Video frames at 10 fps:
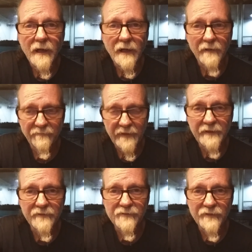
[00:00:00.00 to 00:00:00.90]
I'll
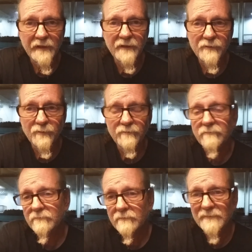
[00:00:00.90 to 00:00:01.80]
feed the snakes,
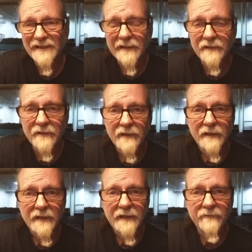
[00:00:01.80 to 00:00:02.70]
and
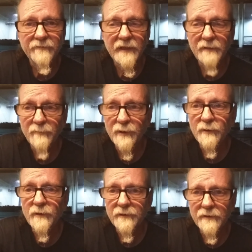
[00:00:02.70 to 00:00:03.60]
if they
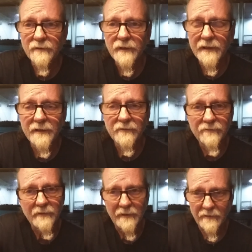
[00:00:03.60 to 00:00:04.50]
poo in their
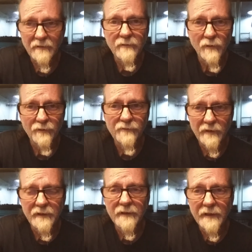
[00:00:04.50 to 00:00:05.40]
tanks, I'll of course
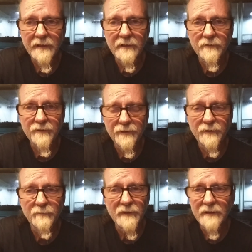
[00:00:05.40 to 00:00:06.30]
clean that out
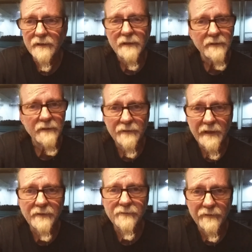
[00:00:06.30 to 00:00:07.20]
too, but their
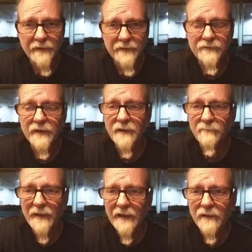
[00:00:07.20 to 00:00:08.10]
tanks are going to stay
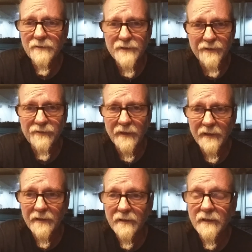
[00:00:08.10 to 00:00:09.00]
bare, just
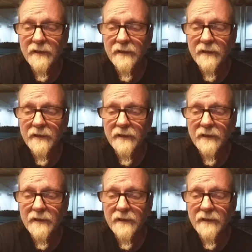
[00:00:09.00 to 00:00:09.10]
like